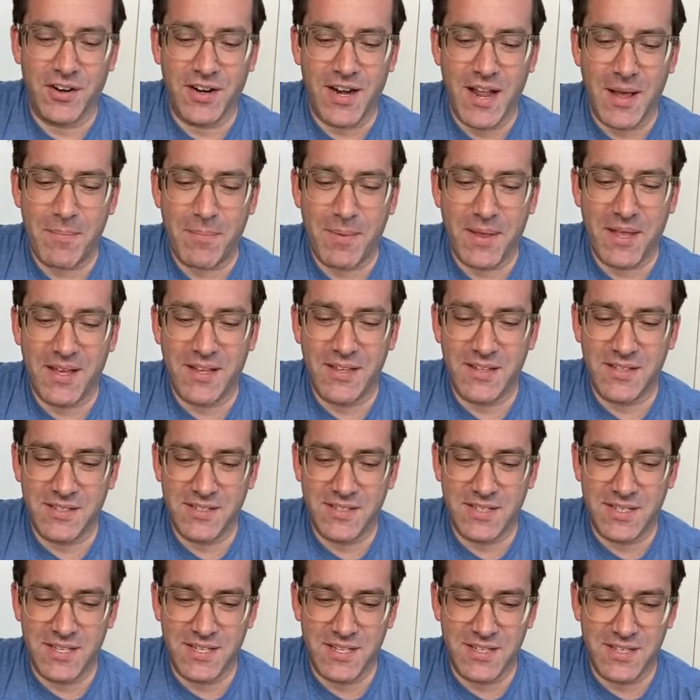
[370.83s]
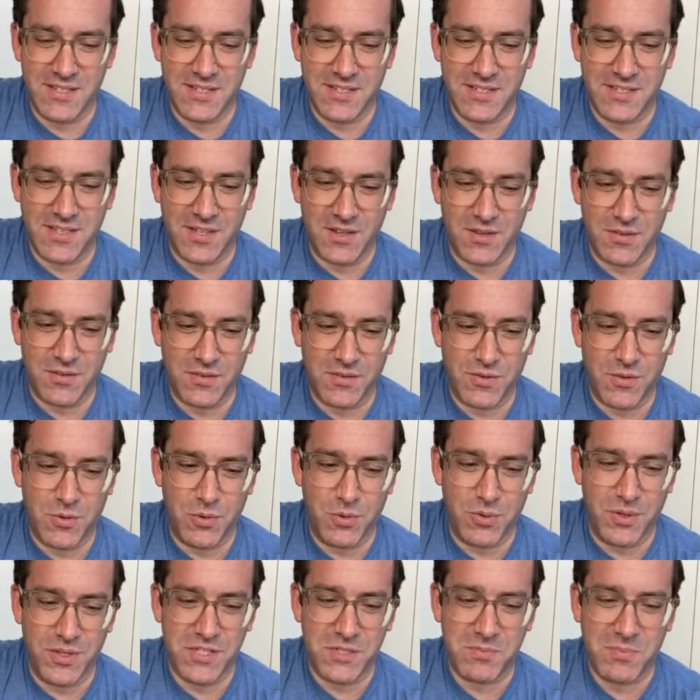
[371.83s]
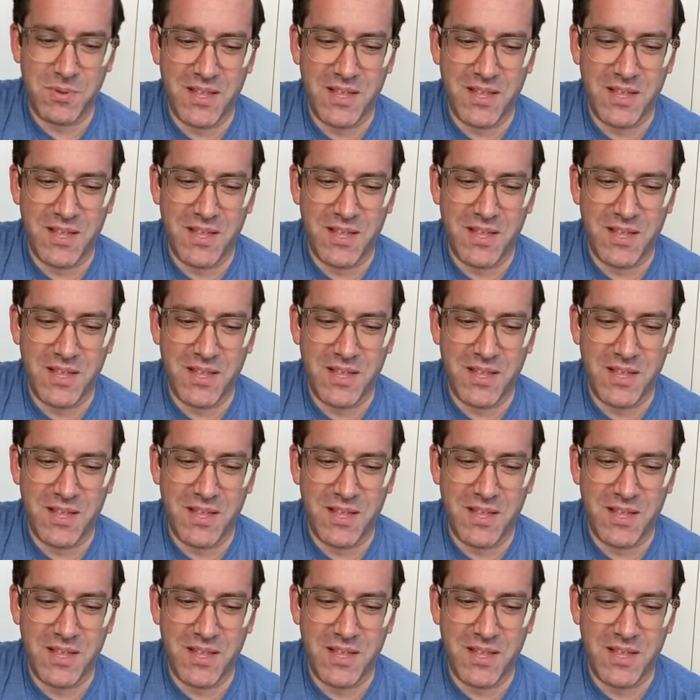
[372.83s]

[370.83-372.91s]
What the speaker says: not because he's the coolest,